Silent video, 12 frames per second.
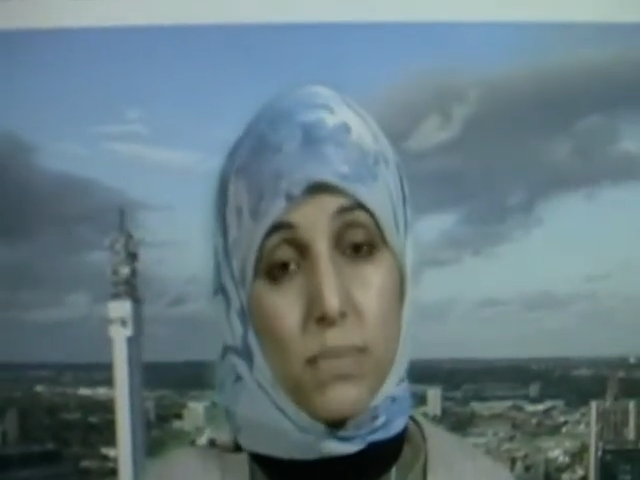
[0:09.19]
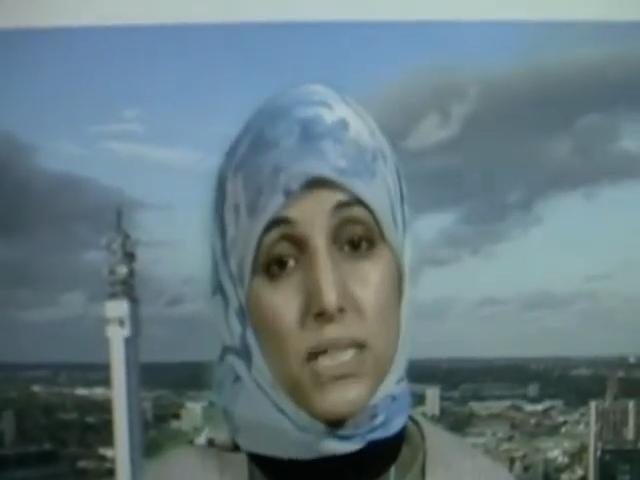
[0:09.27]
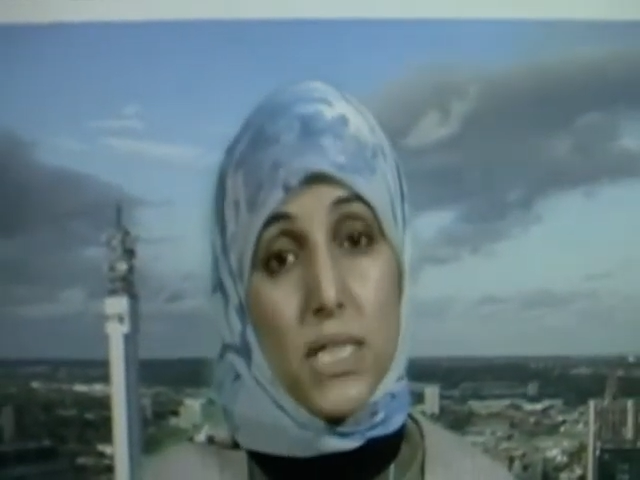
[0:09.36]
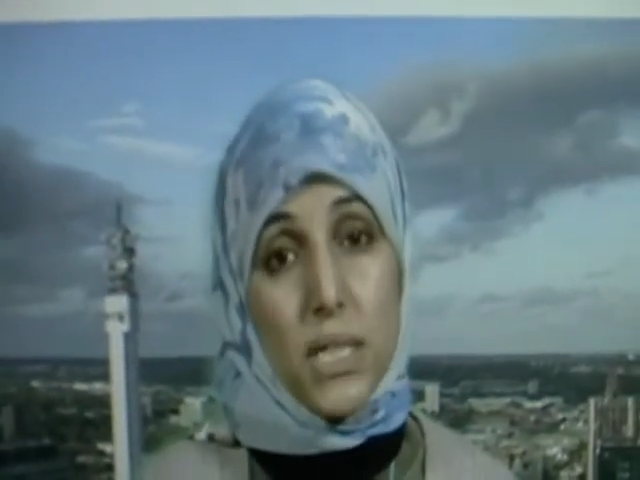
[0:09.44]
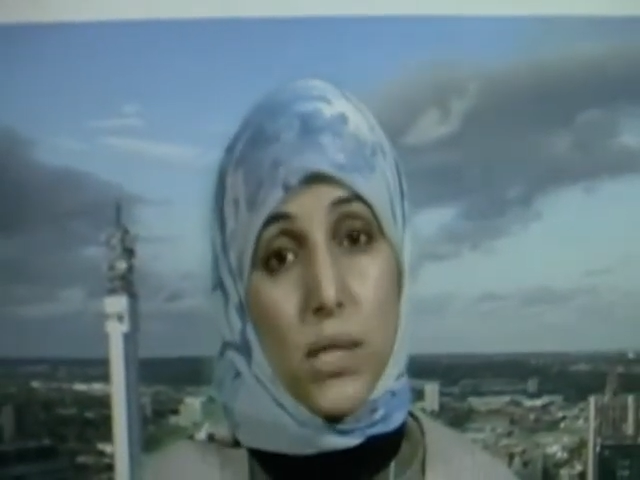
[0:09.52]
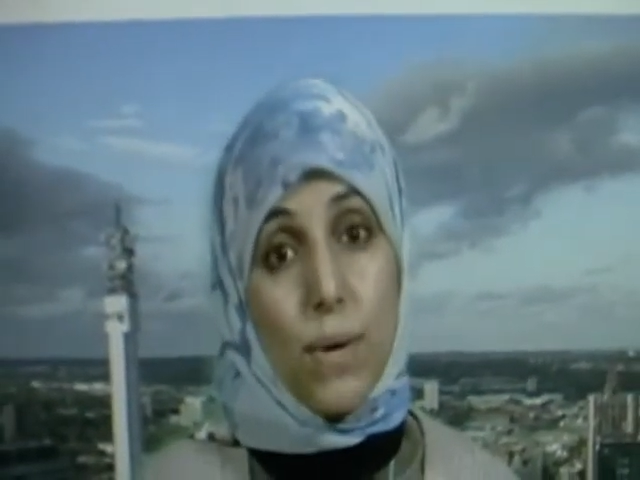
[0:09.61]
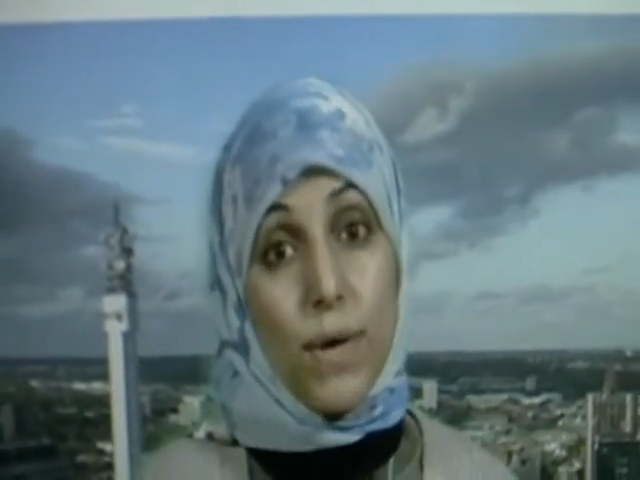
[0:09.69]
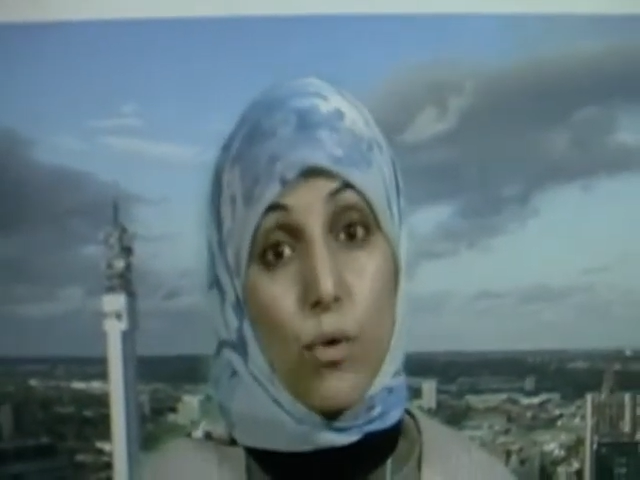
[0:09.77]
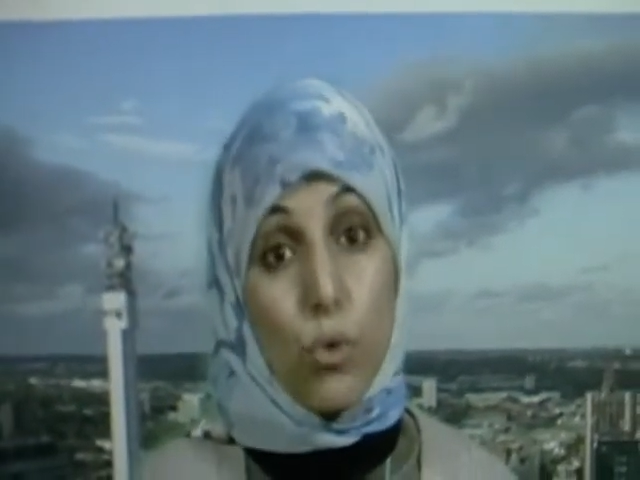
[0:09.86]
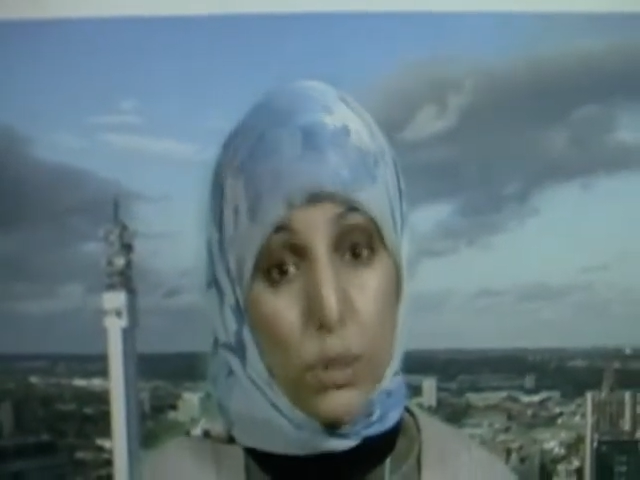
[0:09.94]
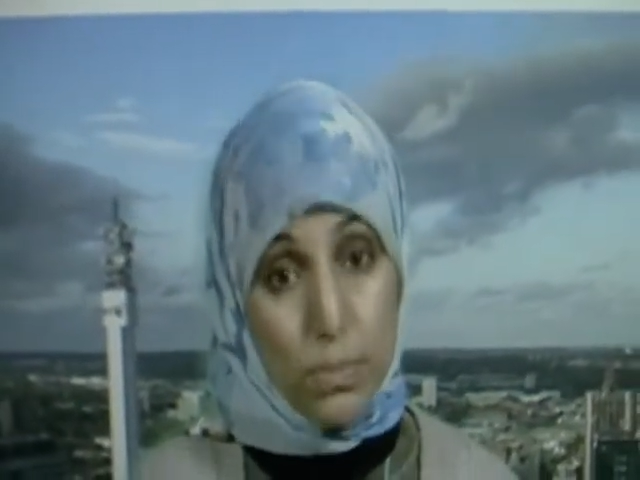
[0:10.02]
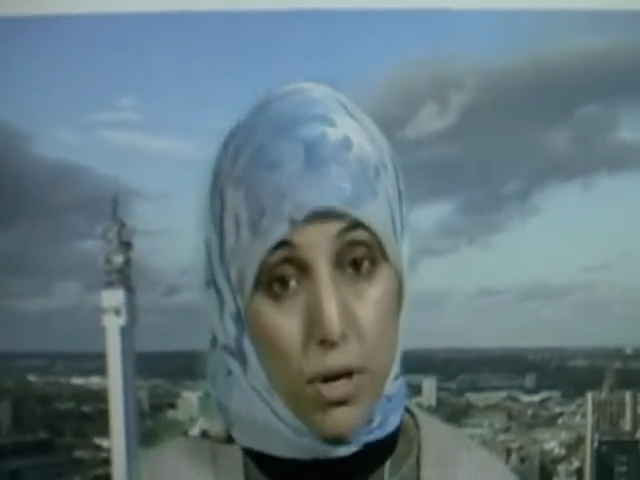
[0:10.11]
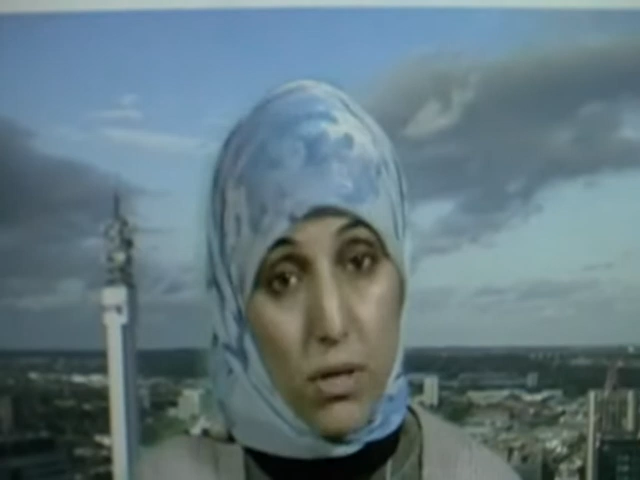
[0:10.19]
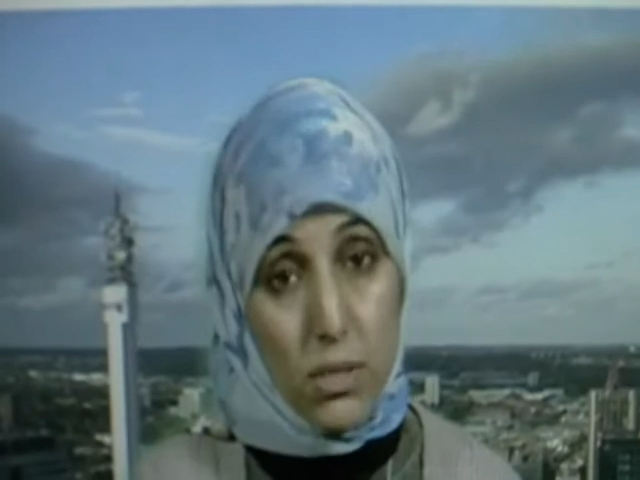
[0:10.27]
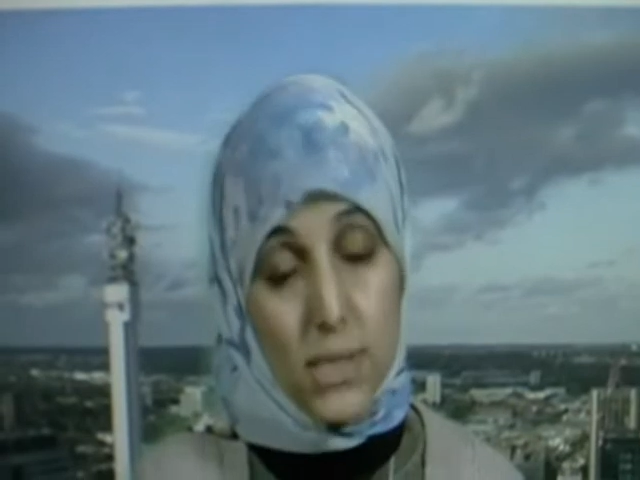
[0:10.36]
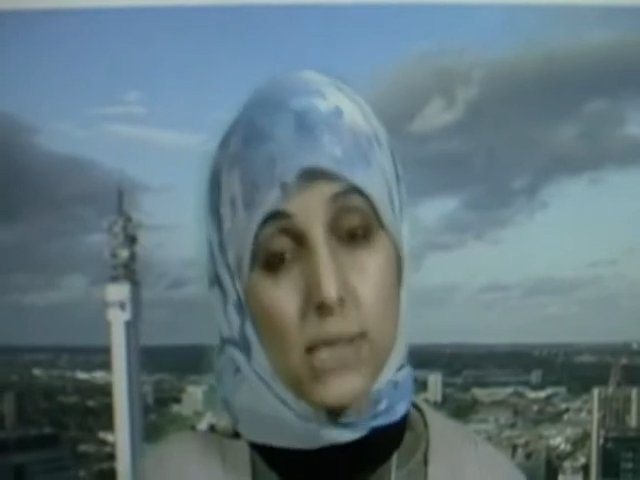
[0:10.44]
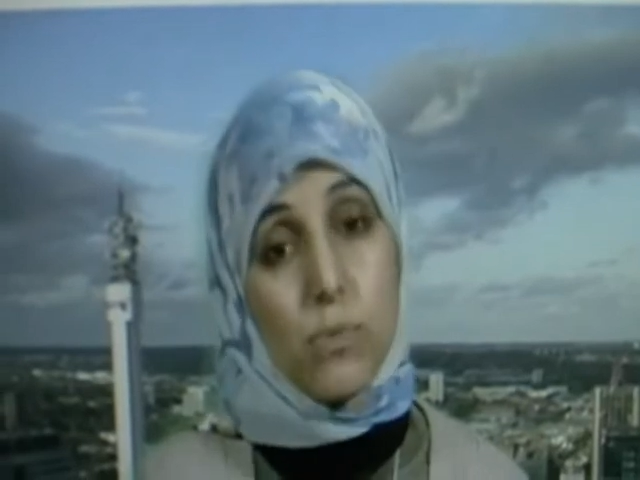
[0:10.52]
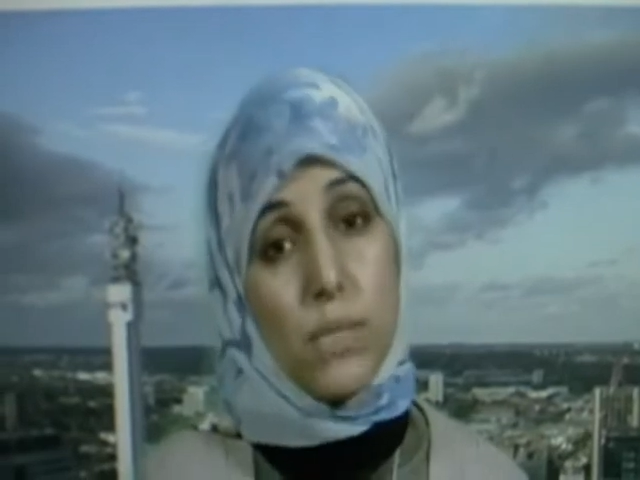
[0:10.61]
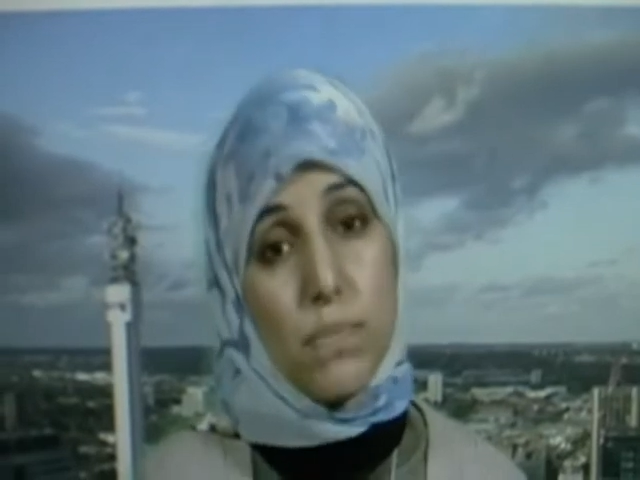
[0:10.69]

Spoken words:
meeting where all the parties were